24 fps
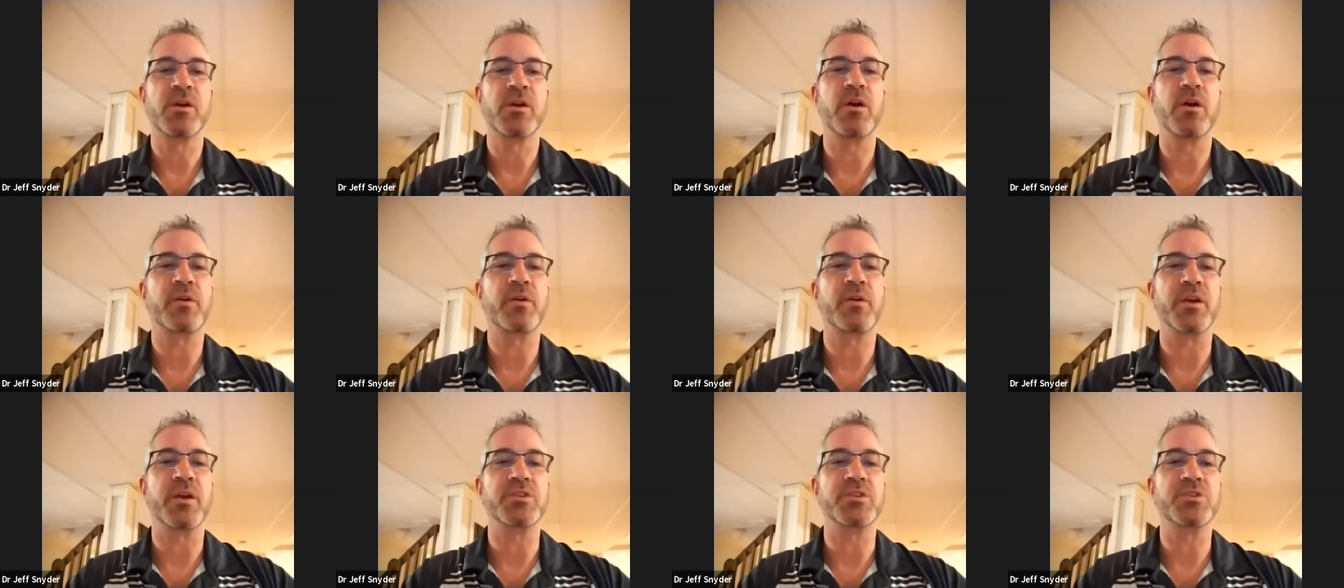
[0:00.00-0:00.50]

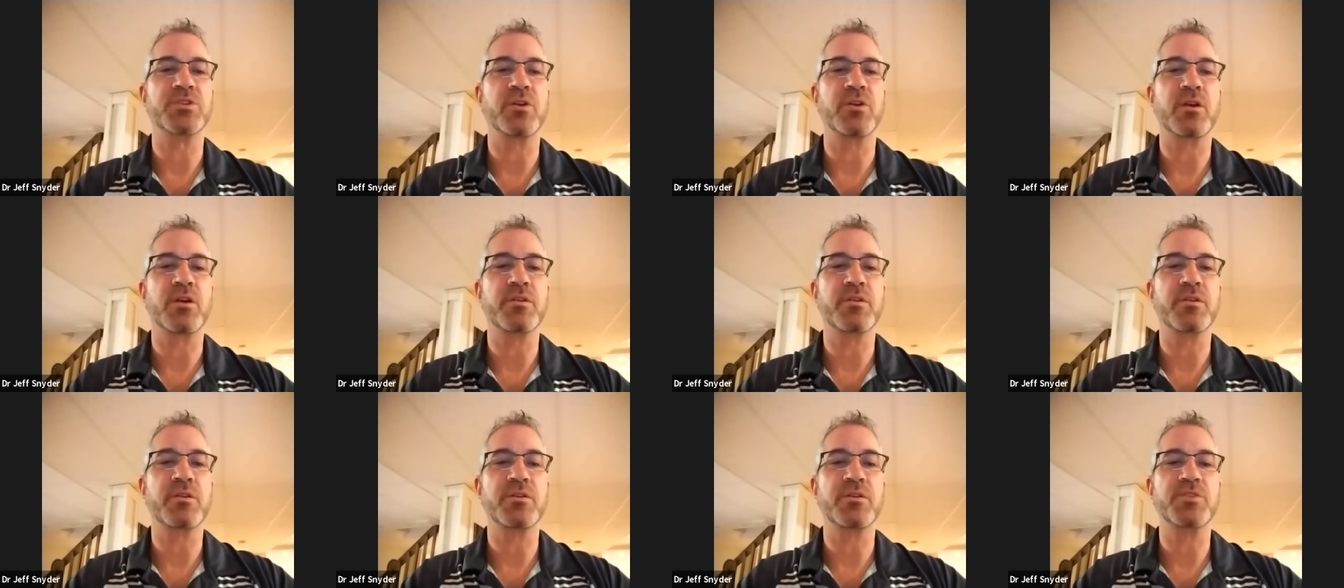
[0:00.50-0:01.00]
Okay, so
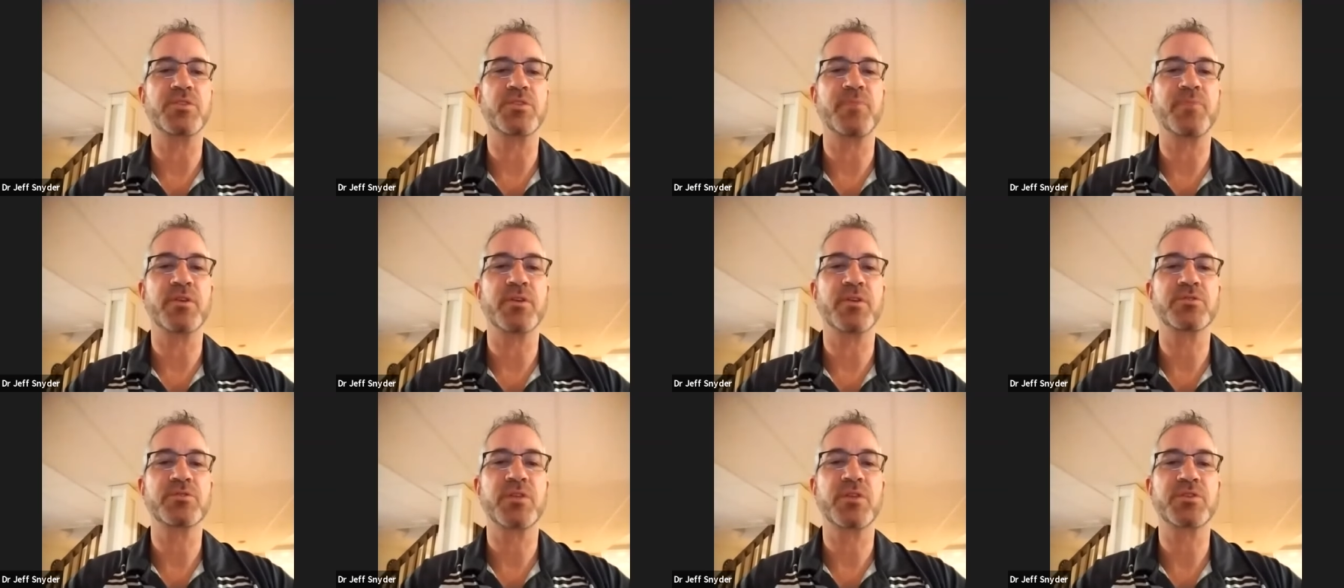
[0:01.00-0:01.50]
are there any
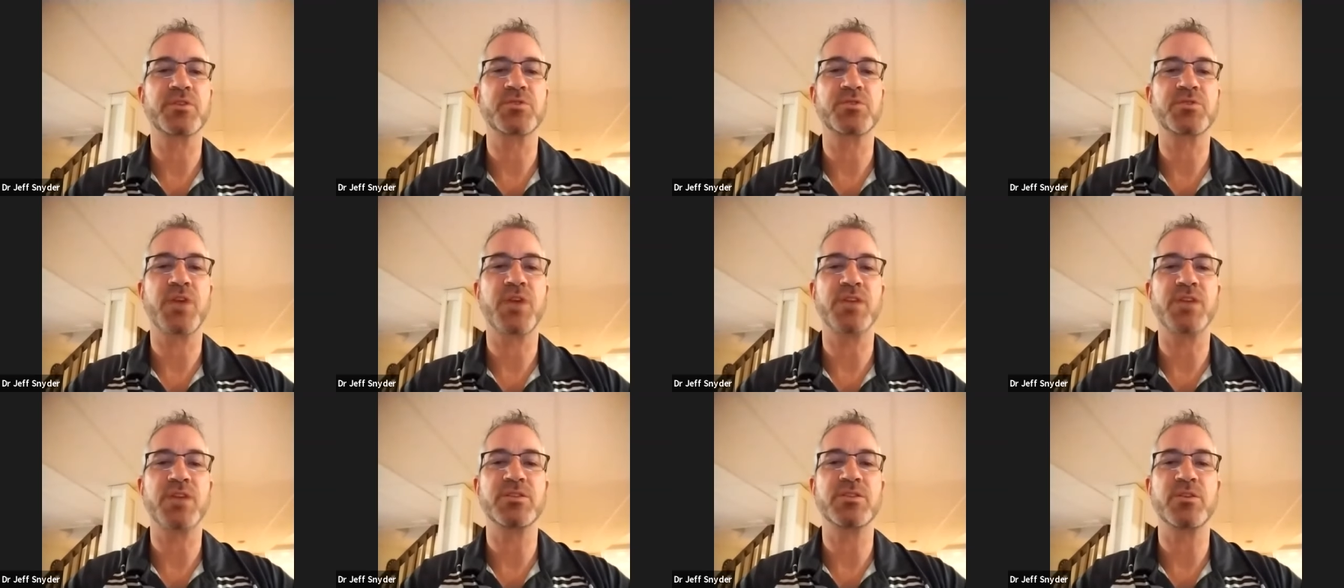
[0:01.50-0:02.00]
special
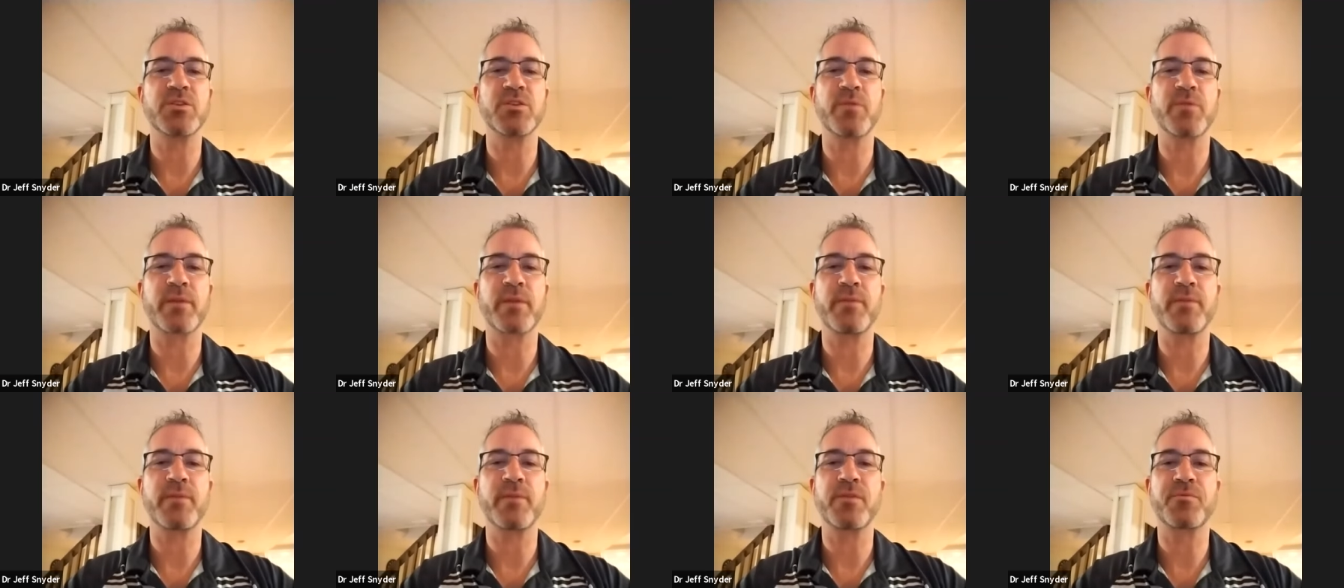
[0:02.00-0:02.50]
exercises that you
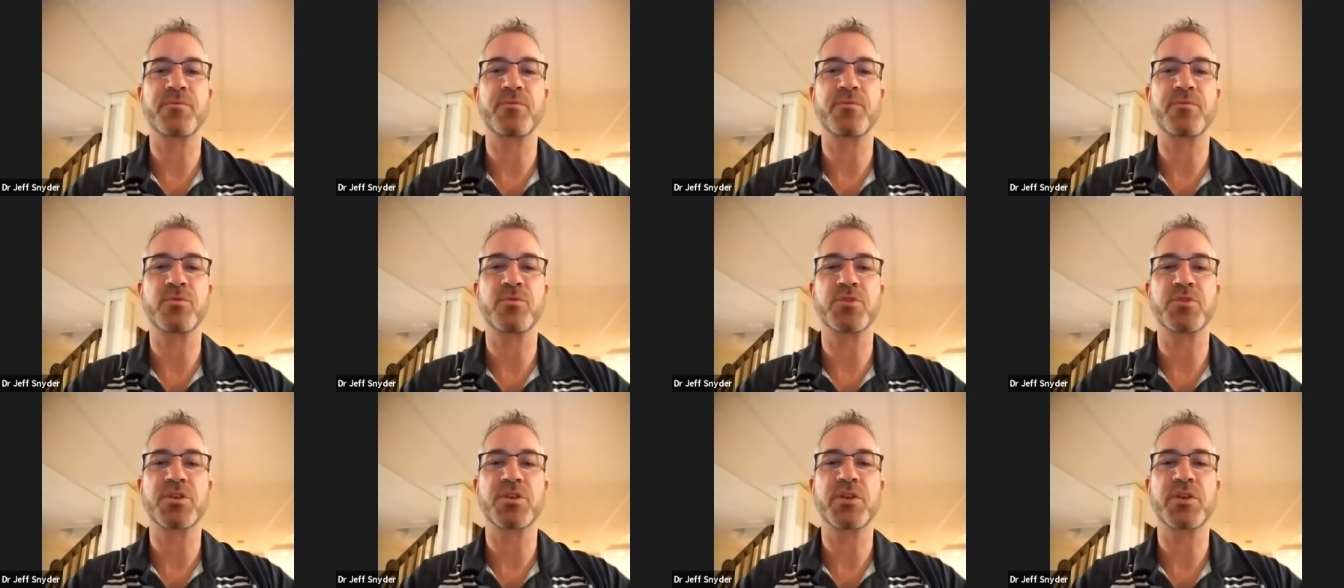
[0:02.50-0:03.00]
recommend
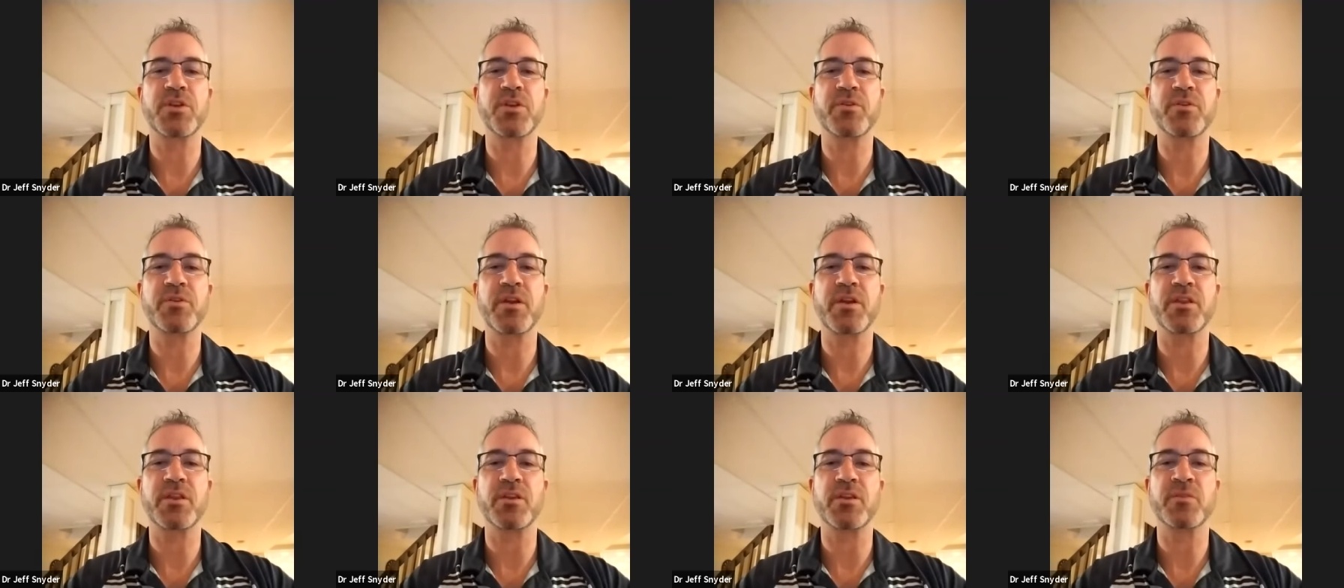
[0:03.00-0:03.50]
for
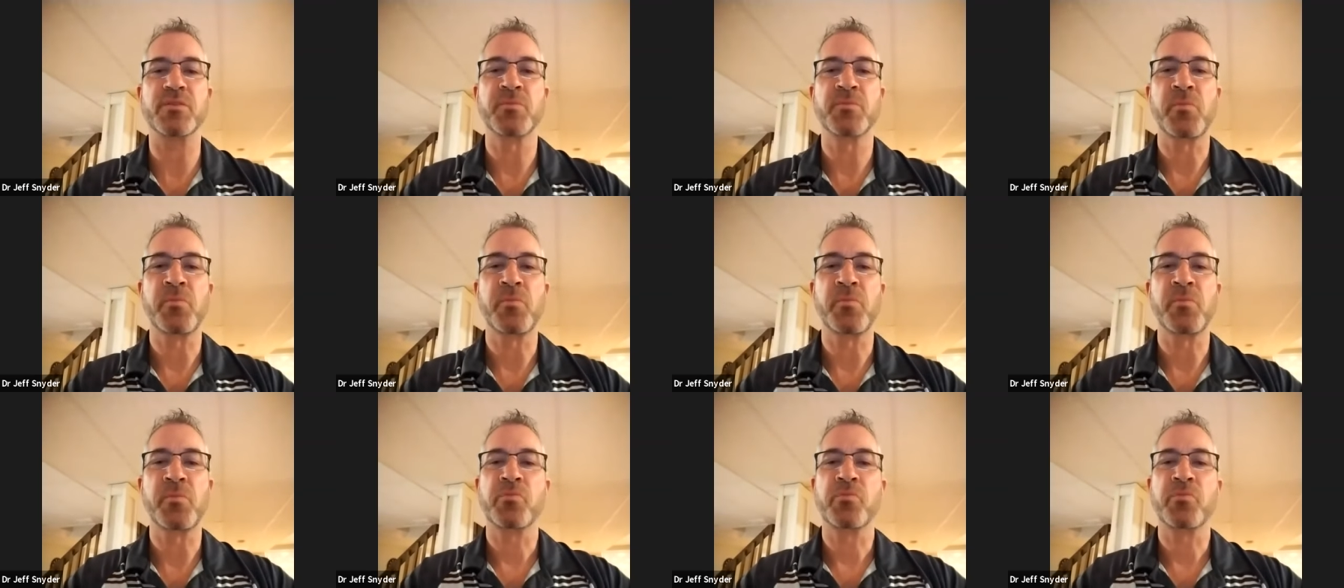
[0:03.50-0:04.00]
deteriorating
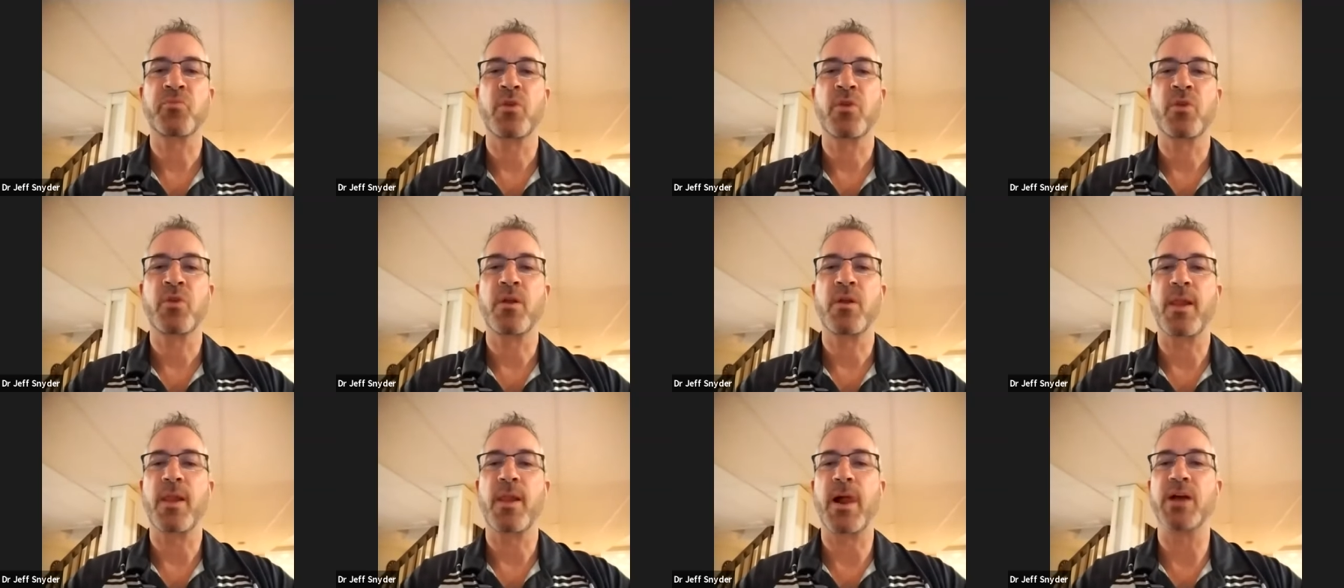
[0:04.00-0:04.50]

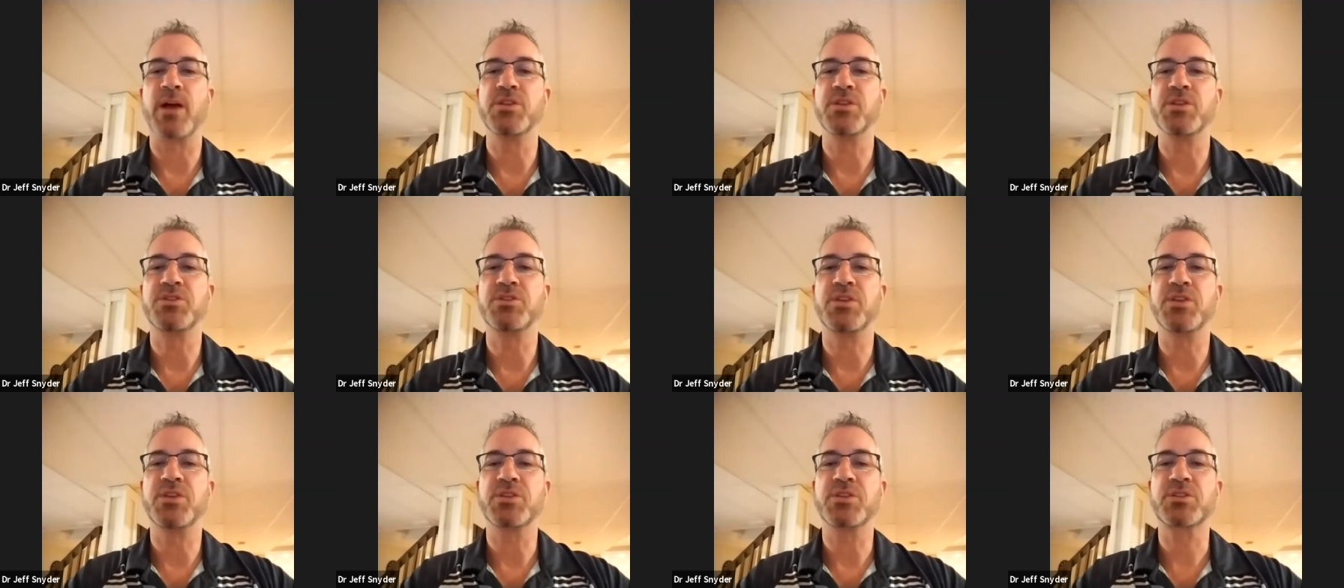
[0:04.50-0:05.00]
uh,
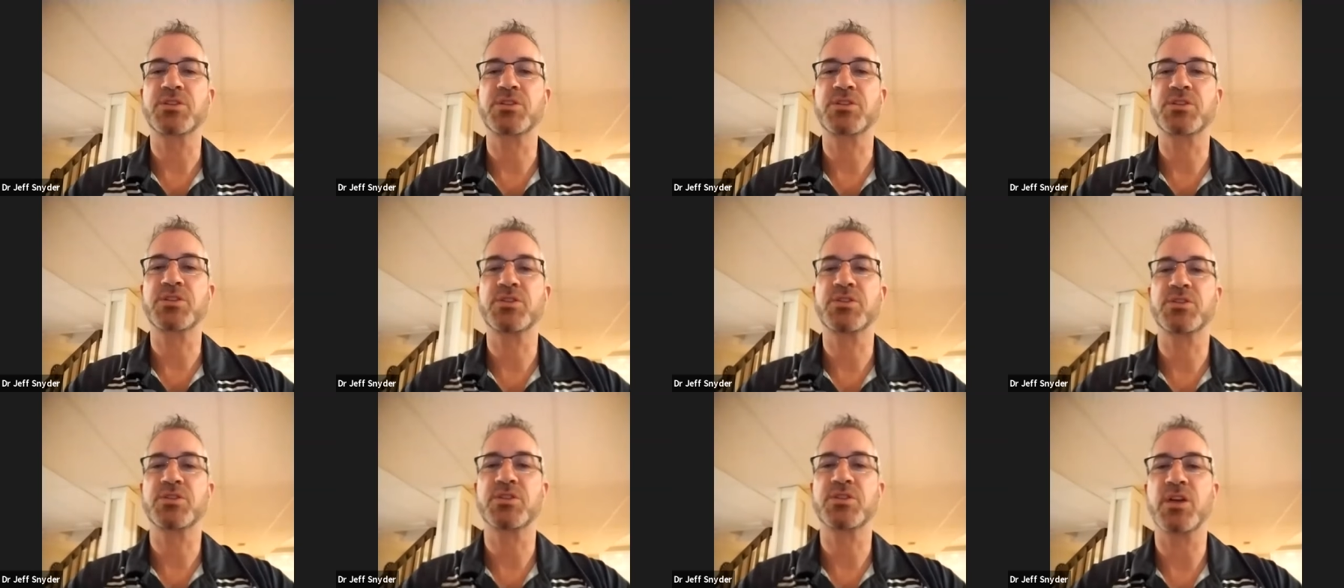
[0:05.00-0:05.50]

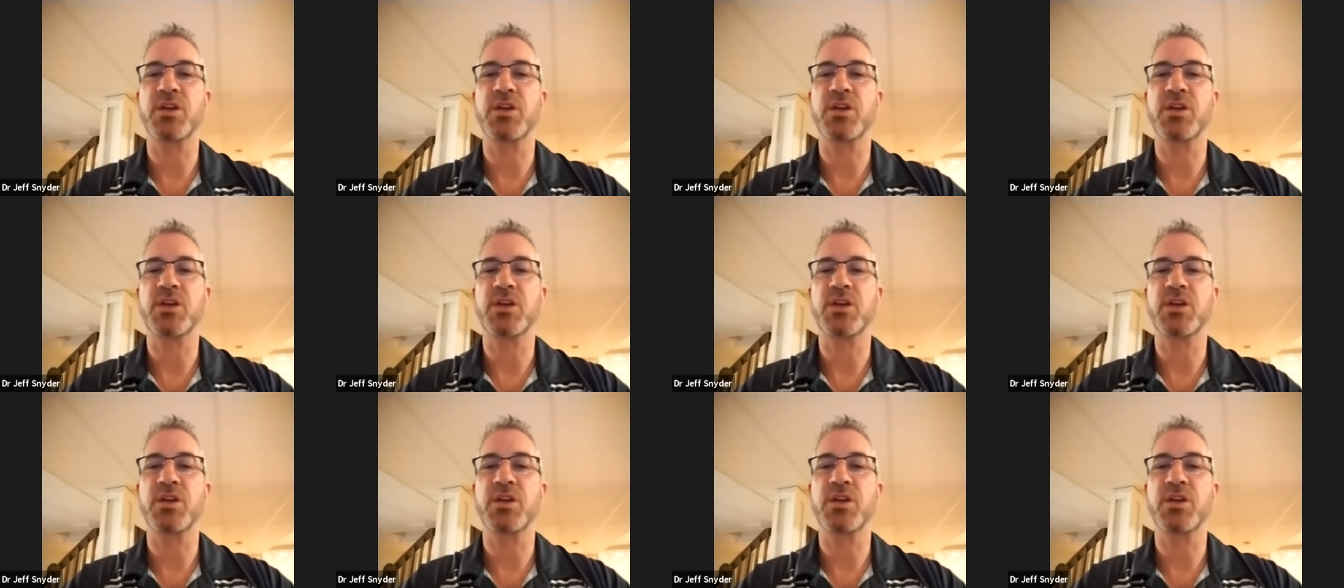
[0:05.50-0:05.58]
discs.